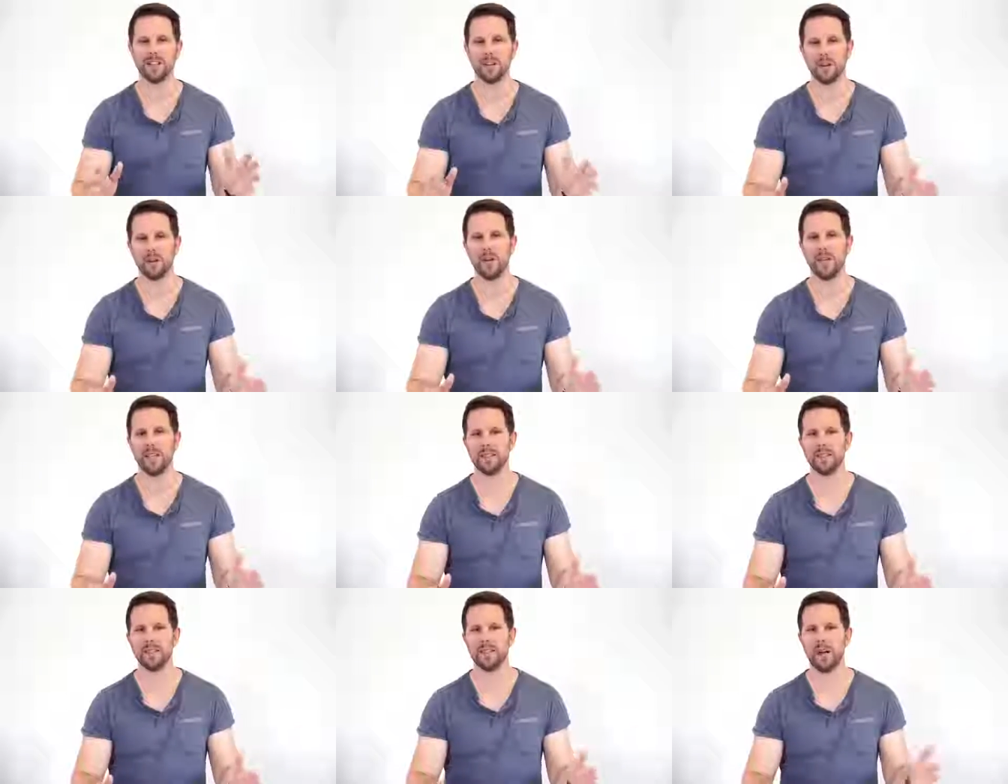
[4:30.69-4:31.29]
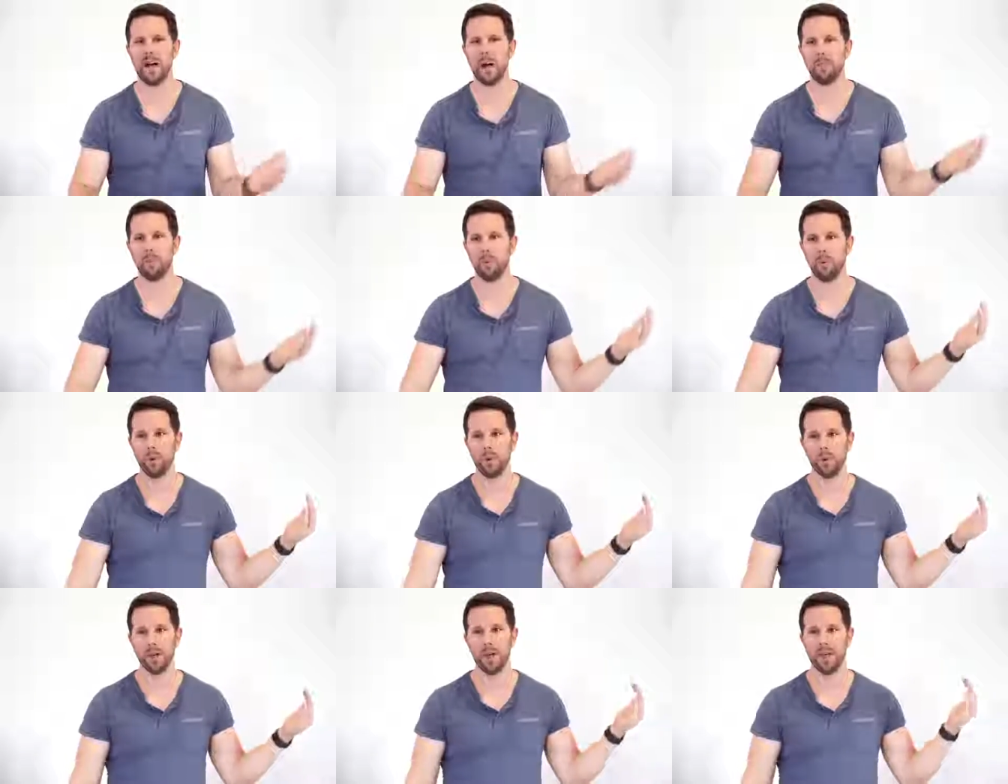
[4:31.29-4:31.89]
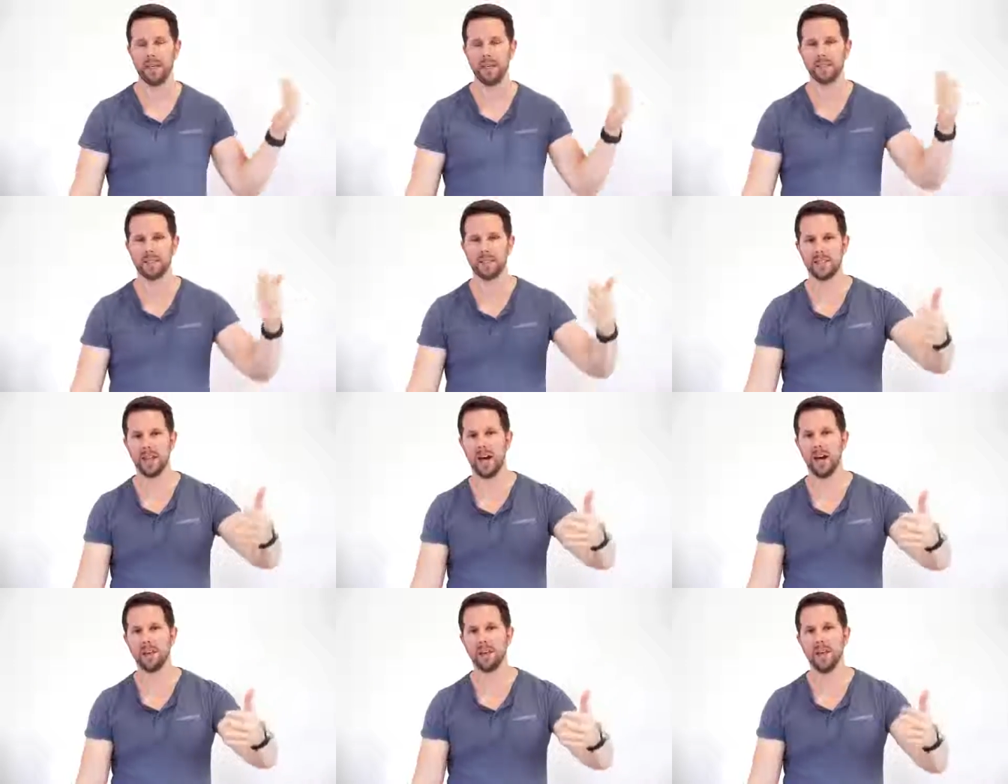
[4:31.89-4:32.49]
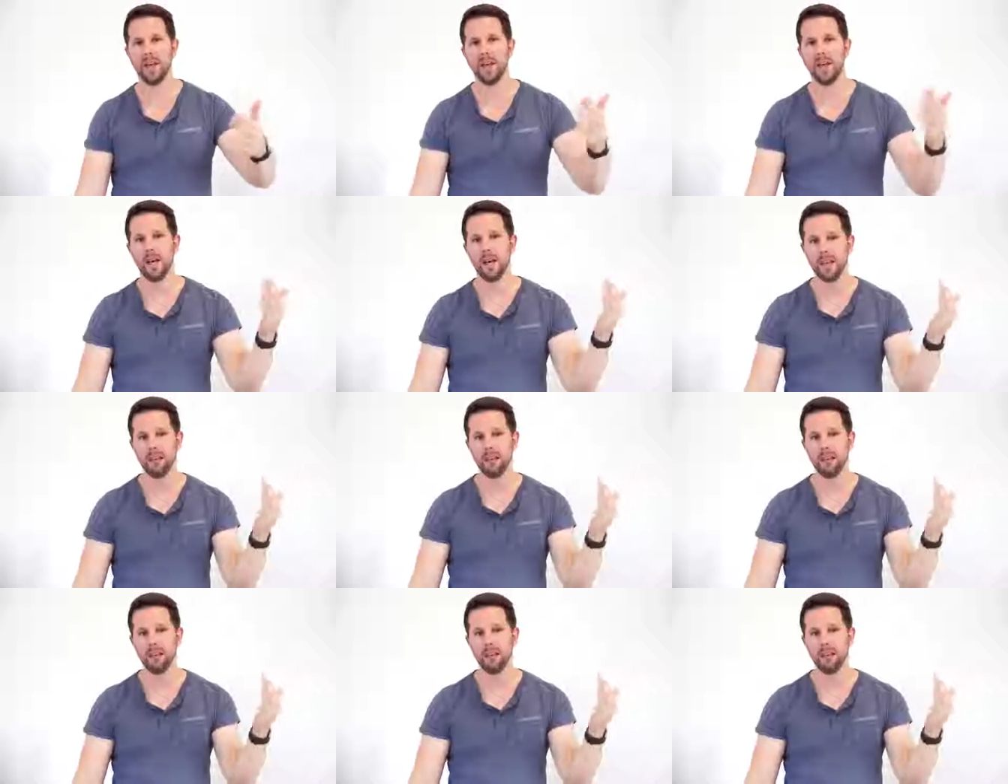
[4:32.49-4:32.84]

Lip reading: is a great stop when you're heading south.